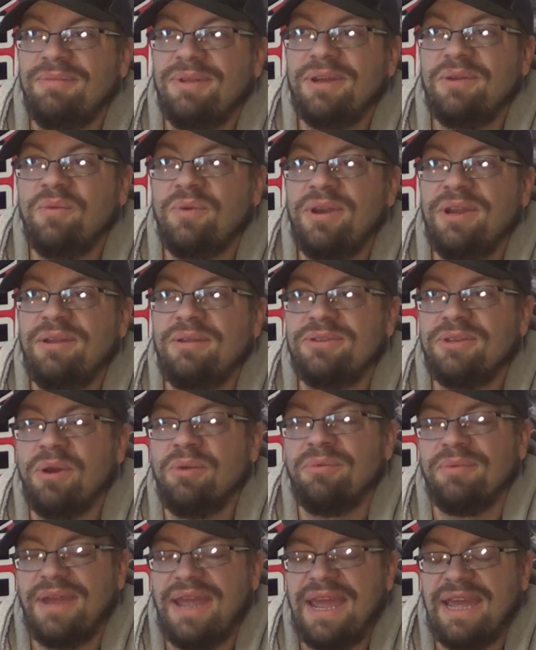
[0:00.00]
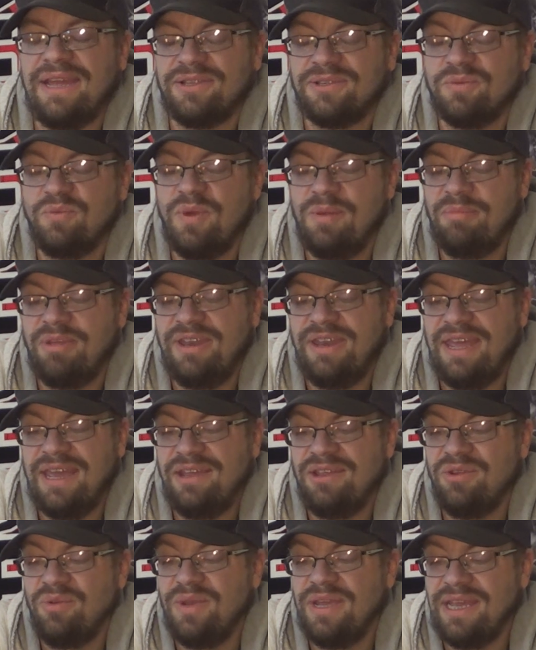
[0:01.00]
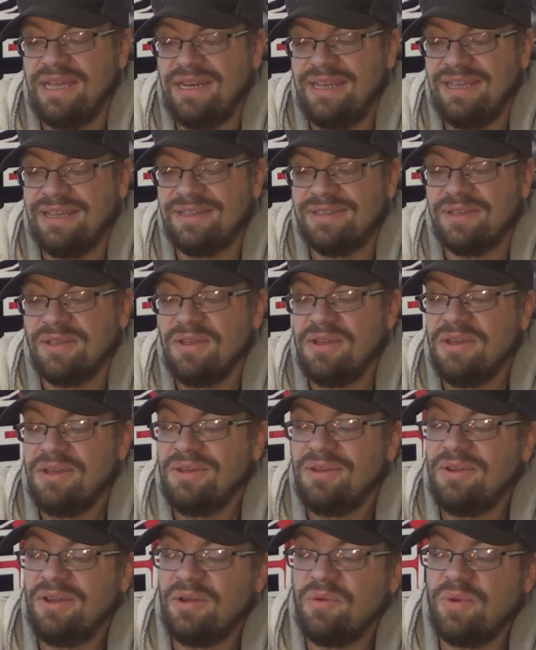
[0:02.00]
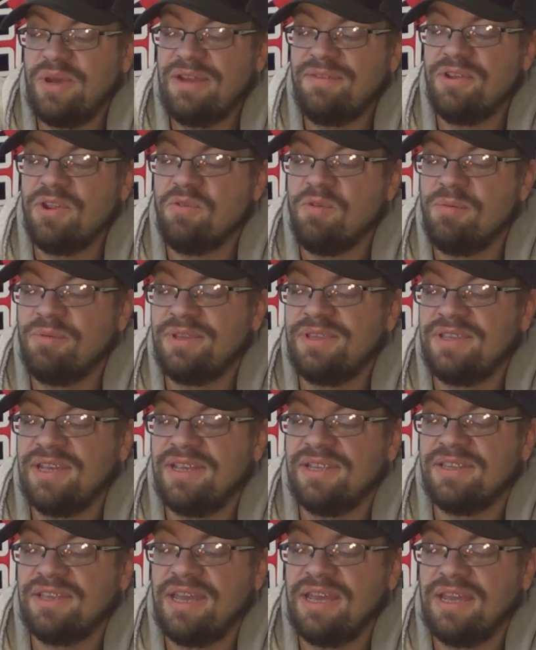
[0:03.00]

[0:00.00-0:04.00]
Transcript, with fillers: Like, what do you, don't ask women that, you idiots. Like, whenever your woman says,